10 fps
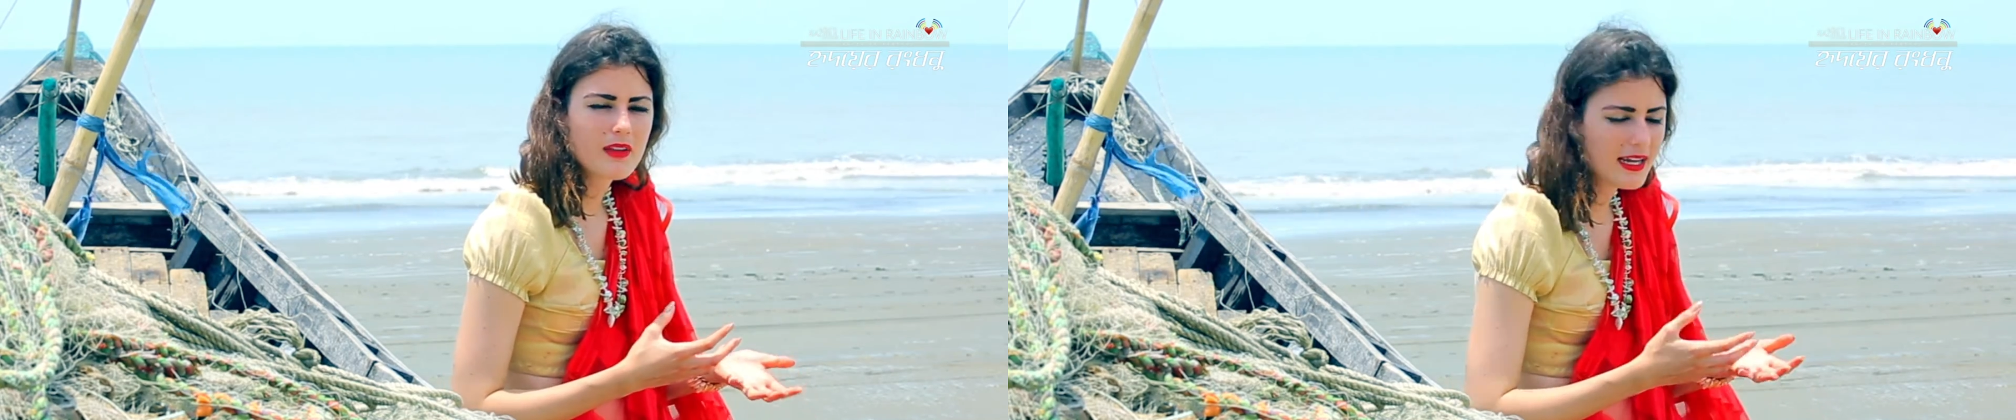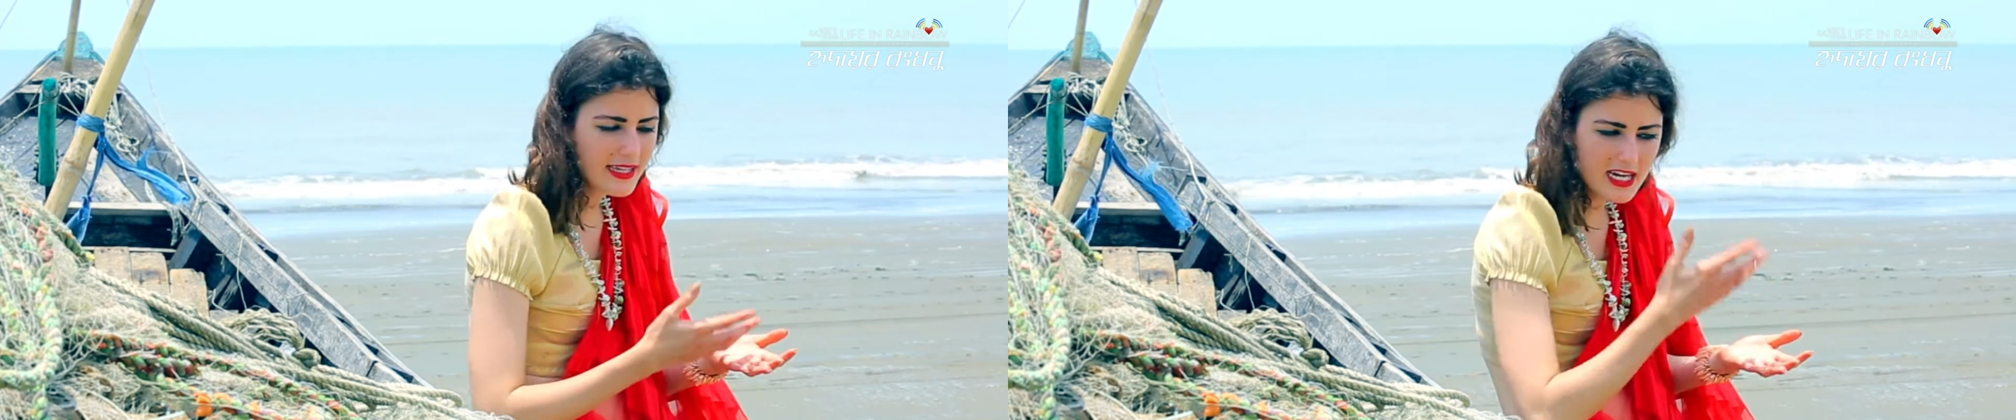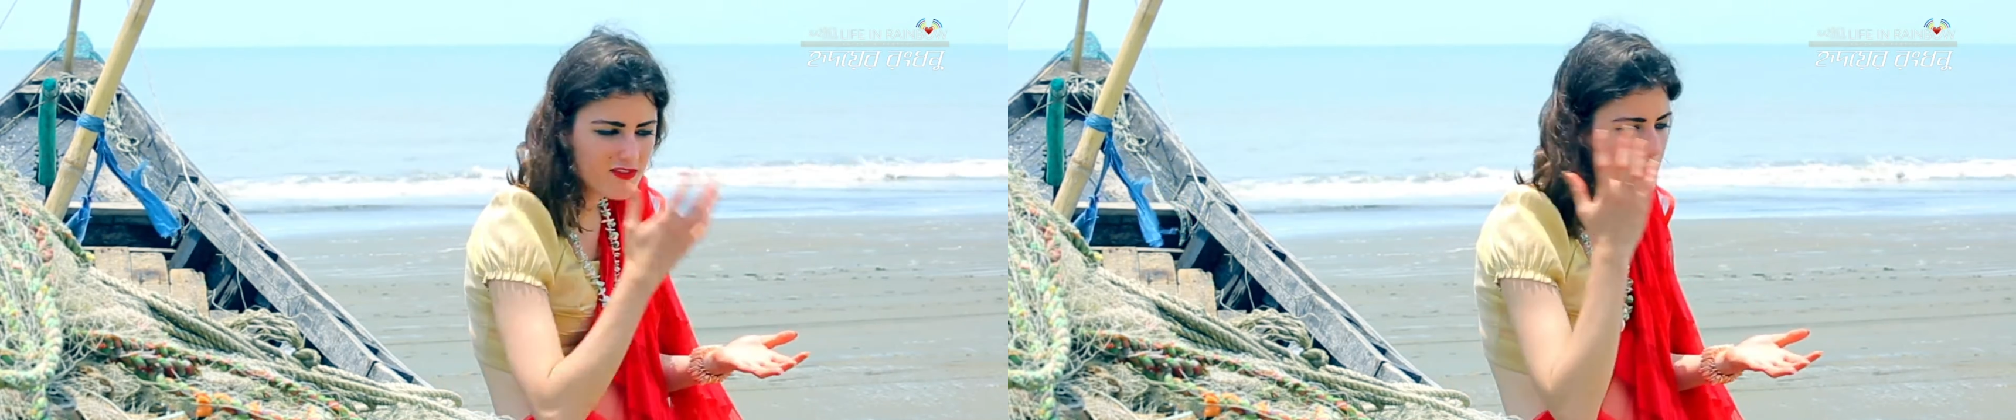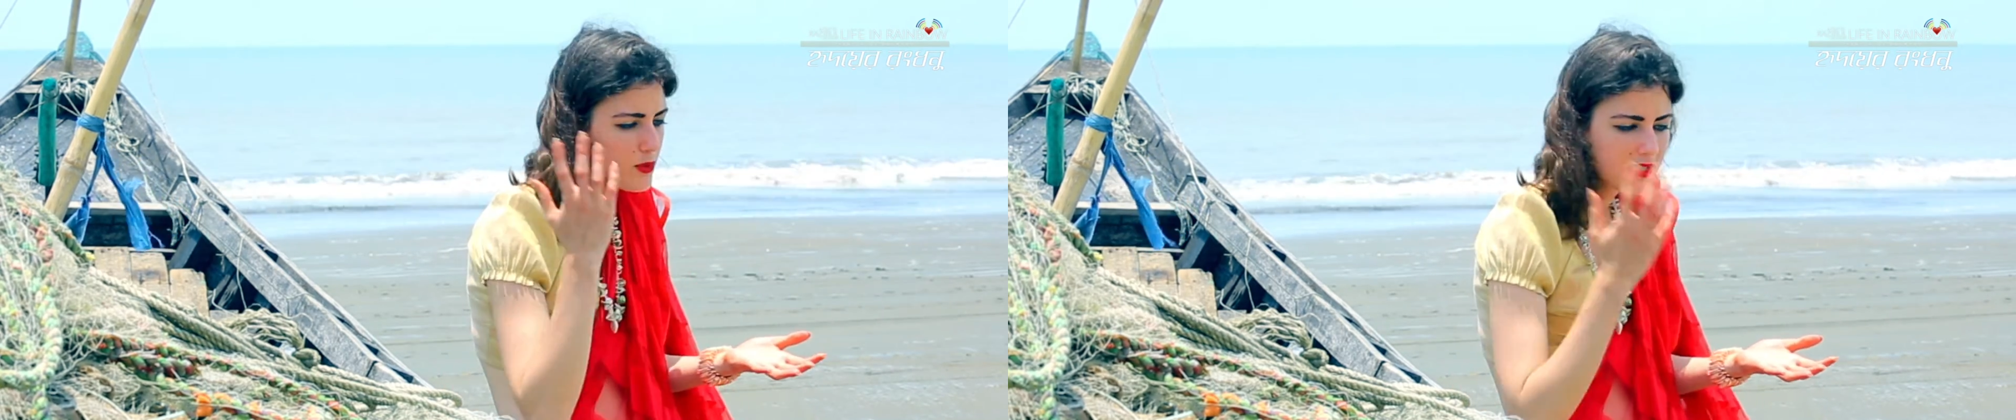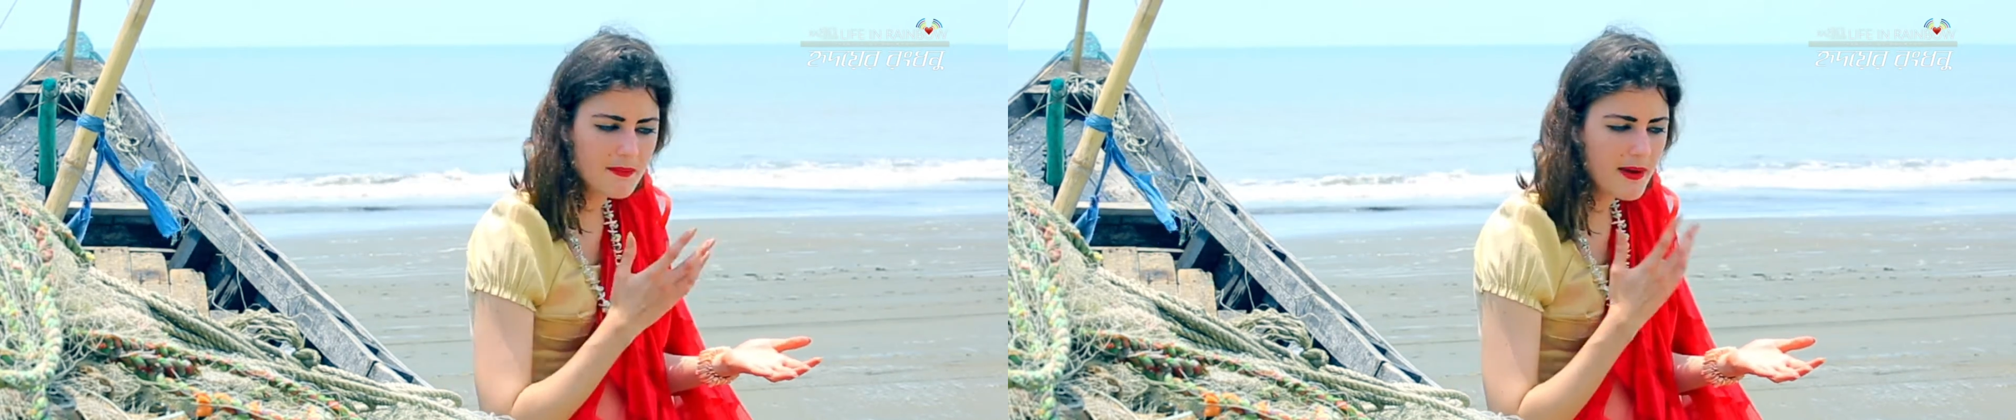Again, we
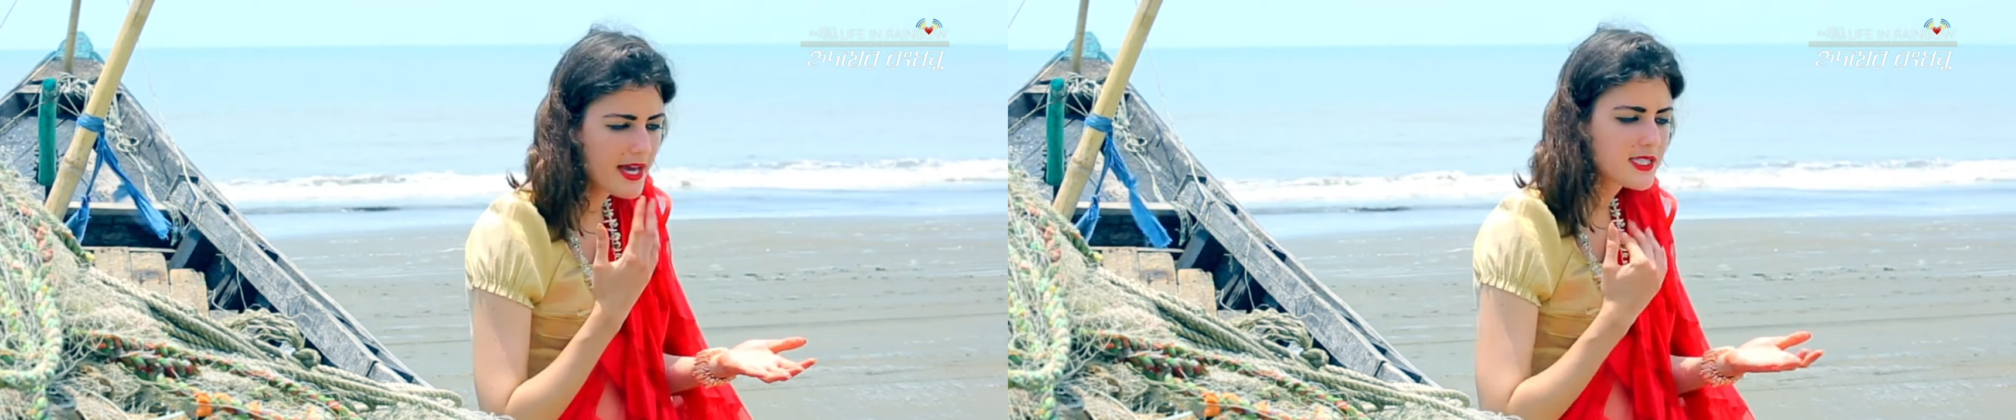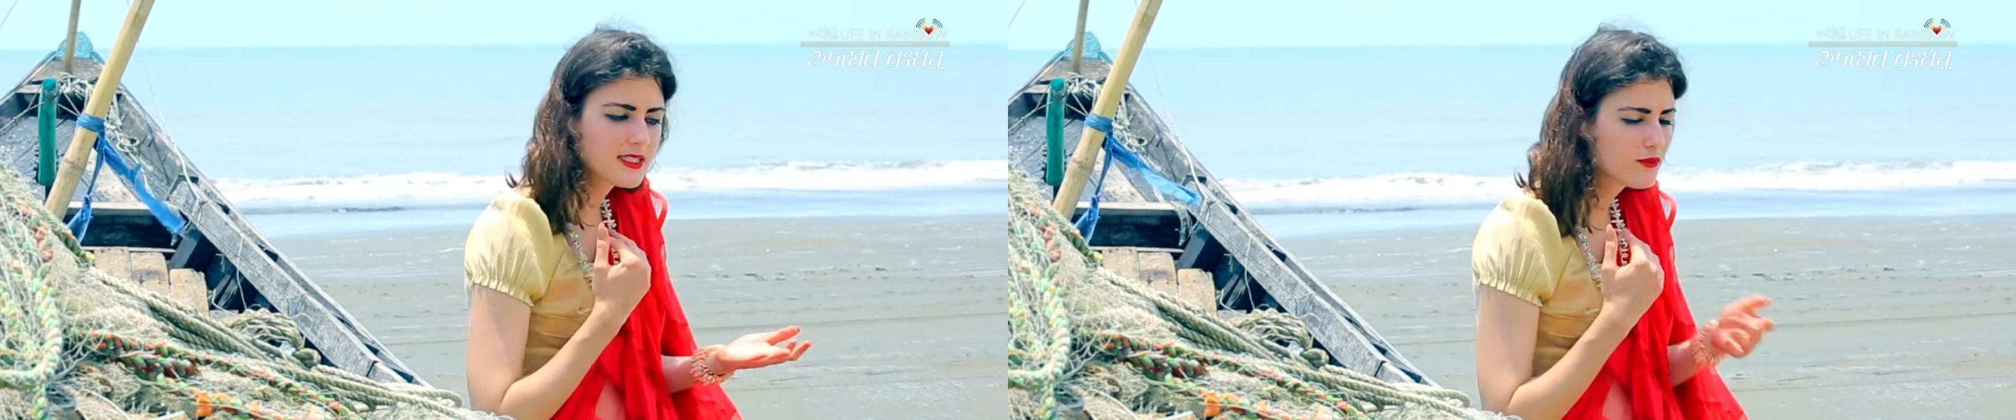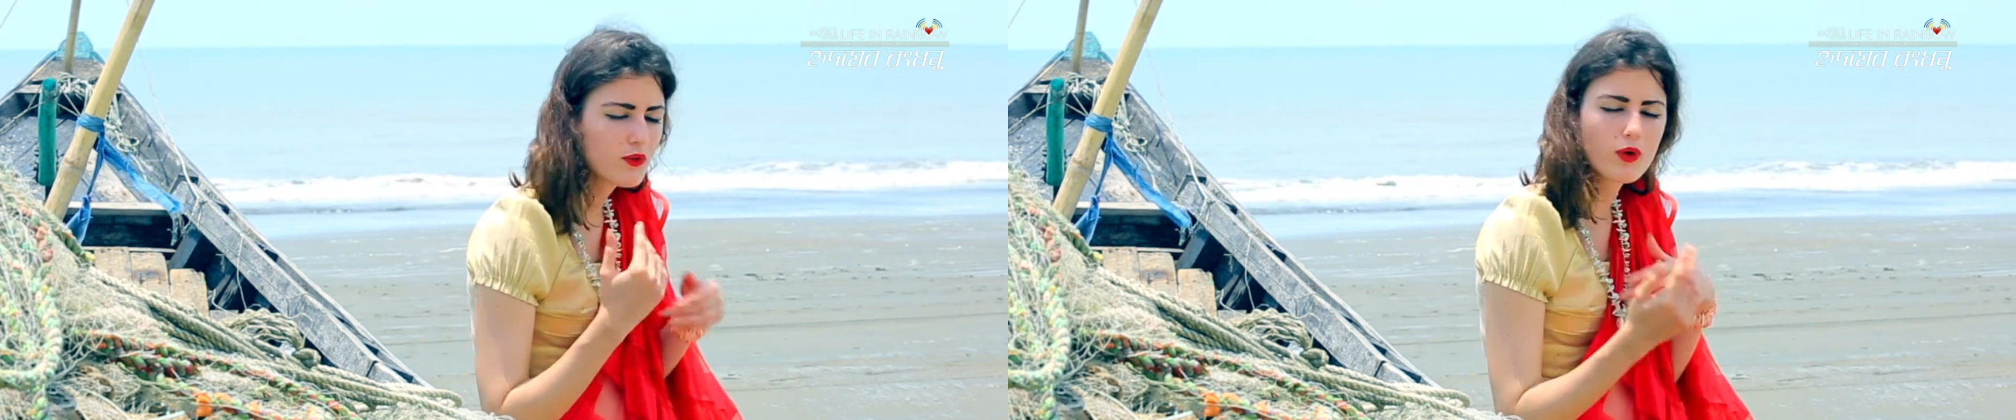put some masks that we